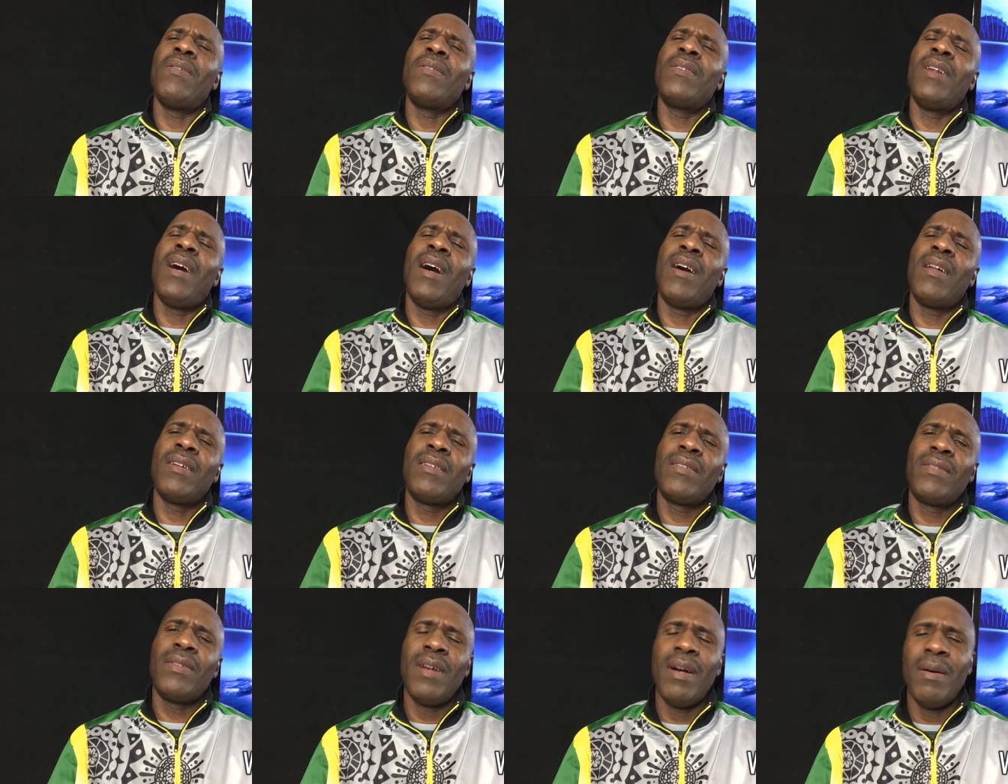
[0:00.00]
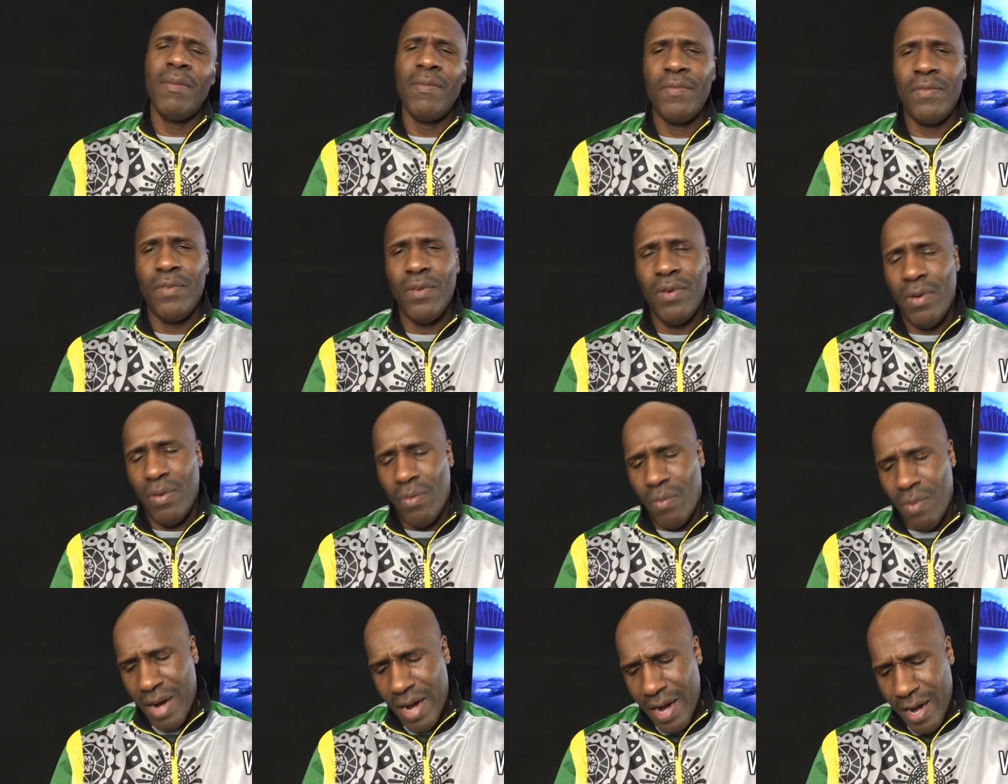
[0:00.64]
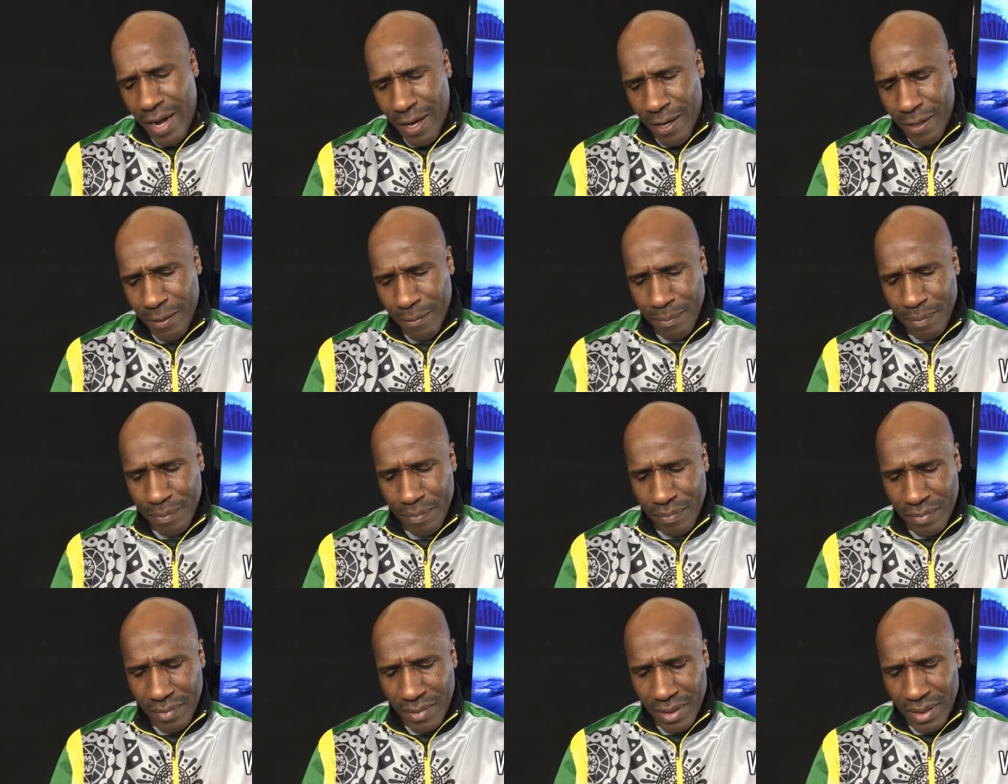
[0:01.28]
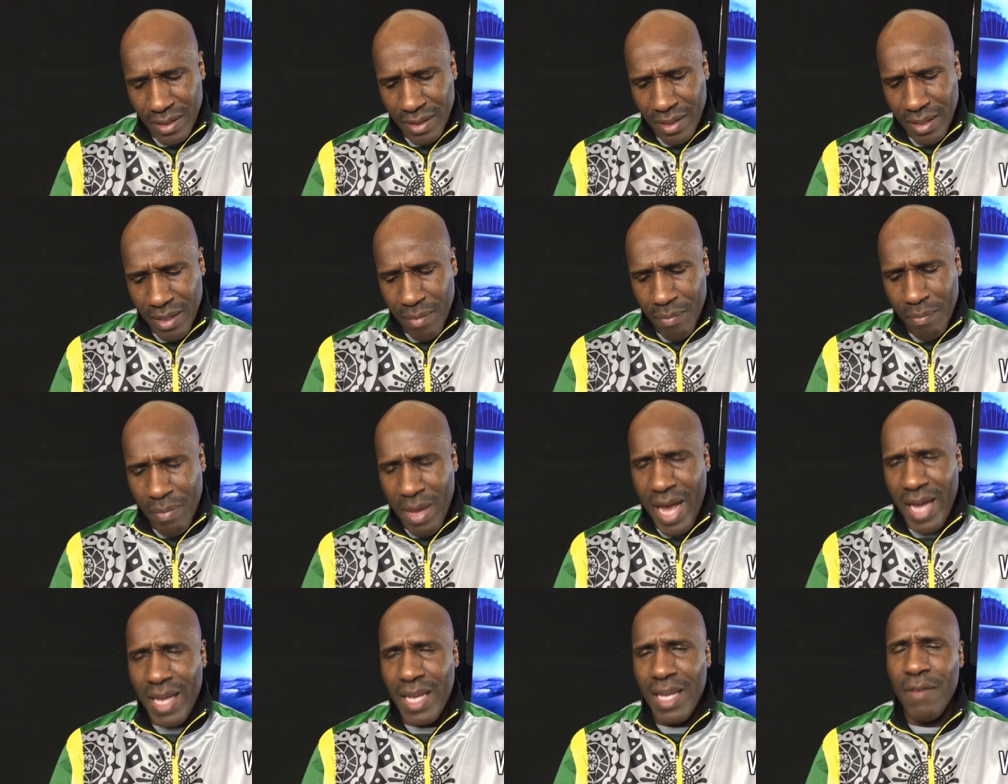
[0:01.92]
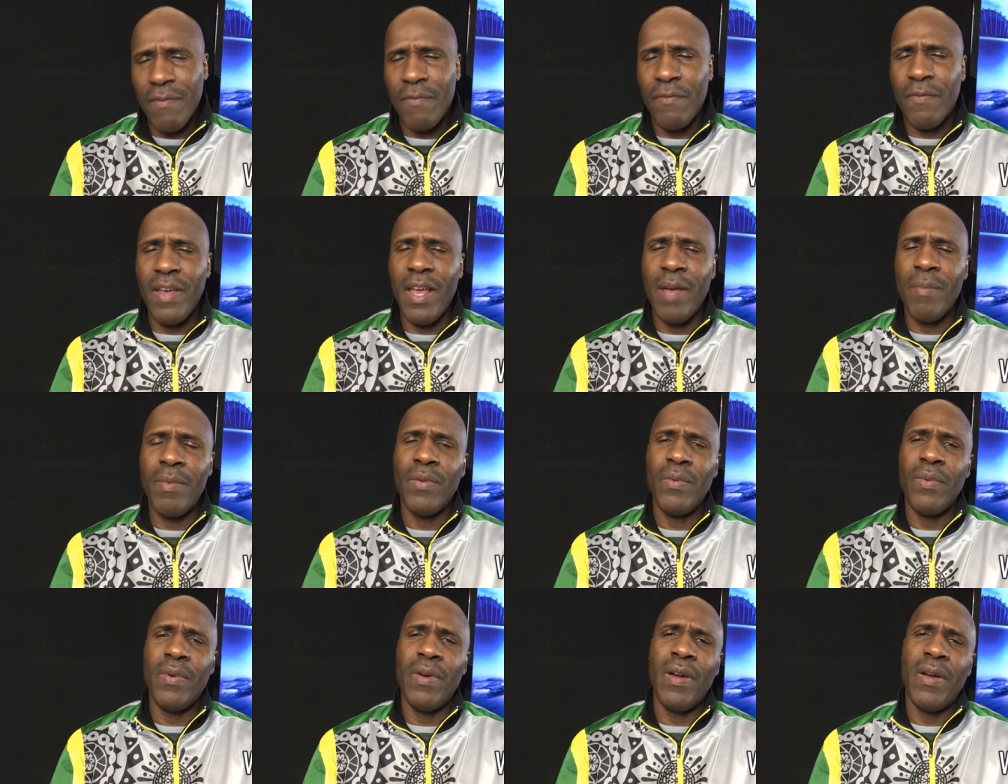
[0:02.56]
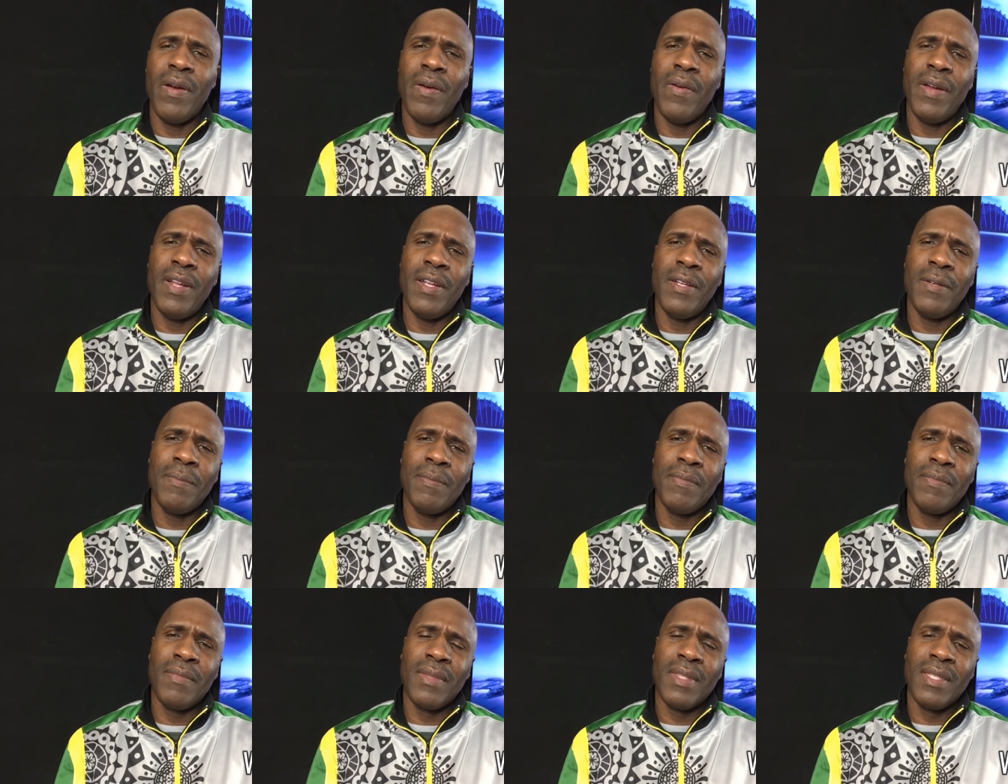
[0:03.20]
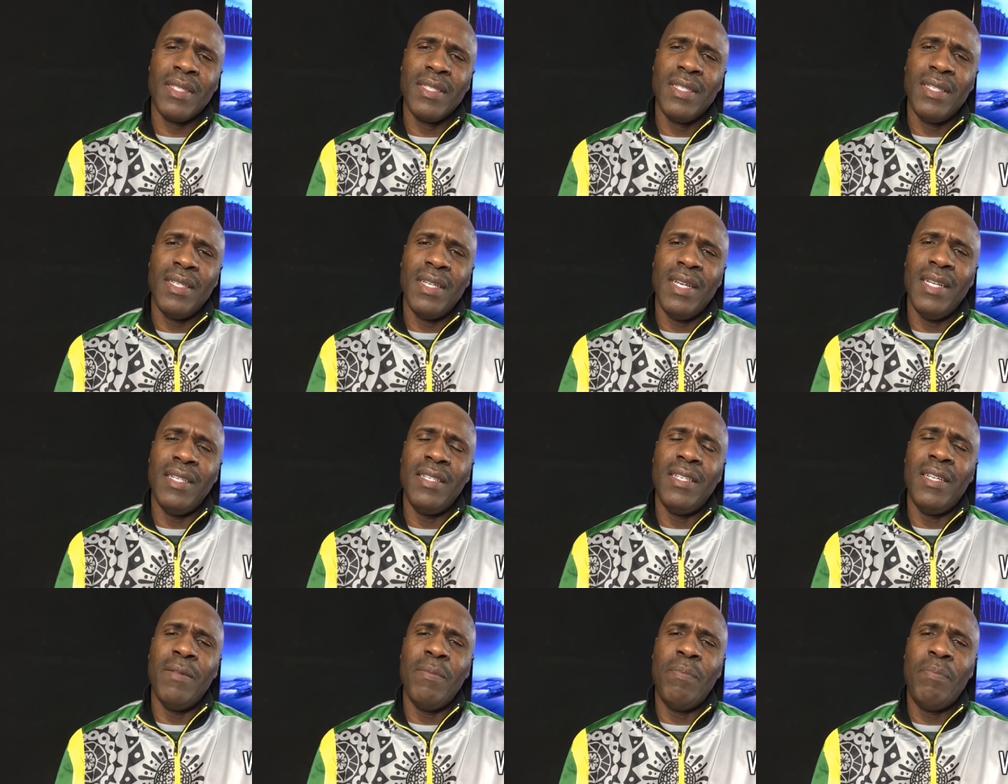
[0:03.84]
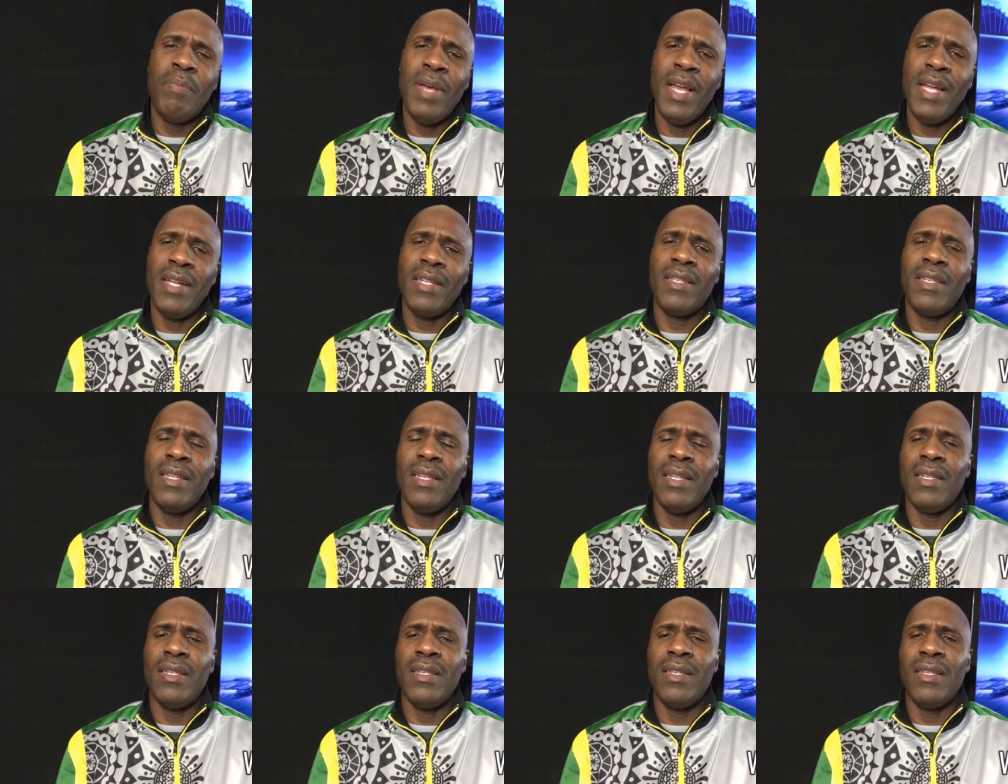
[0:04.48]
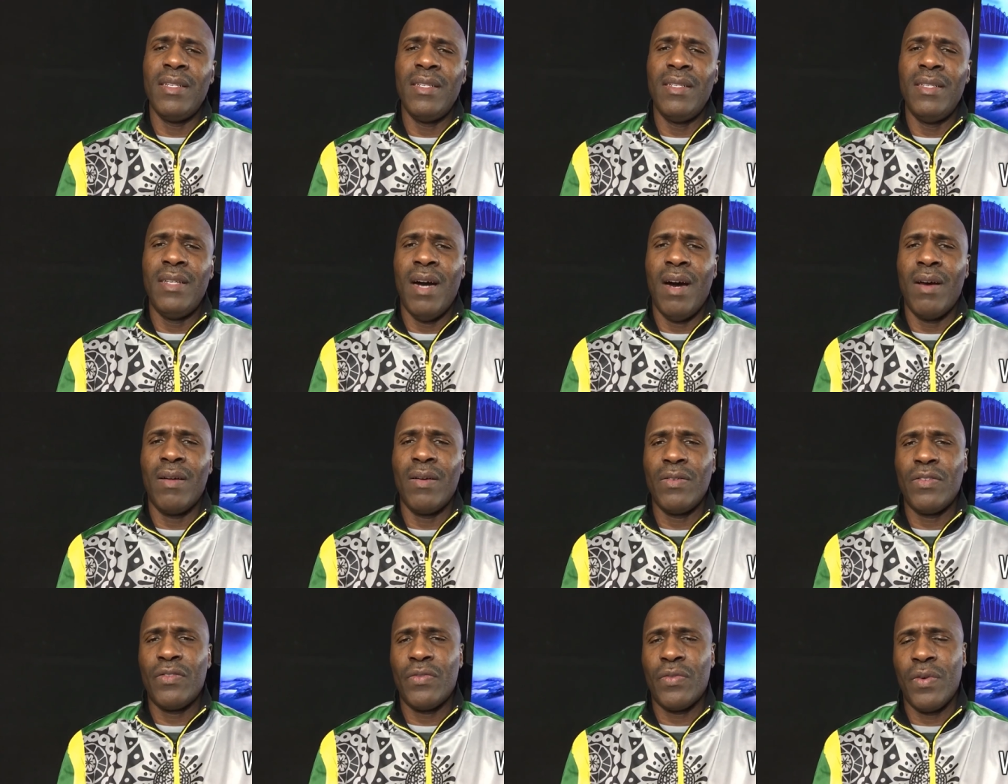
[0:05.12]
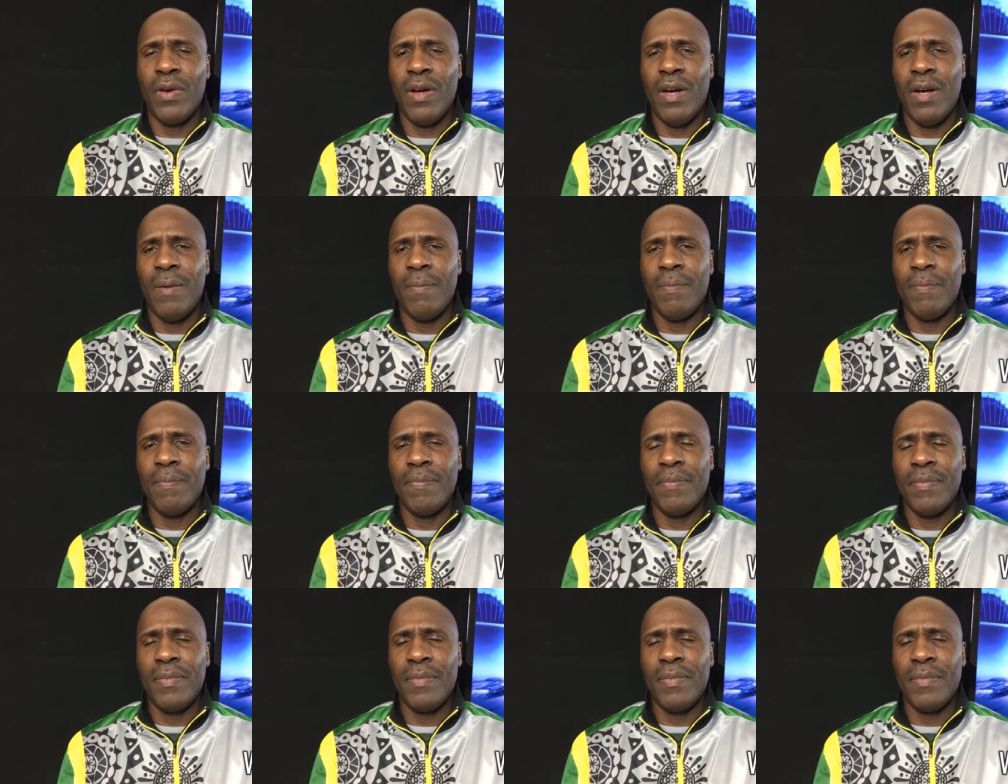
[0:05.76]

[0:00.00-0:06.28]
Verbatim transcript: on Donald Trump for a while. Back in February, it depicted Donald Trump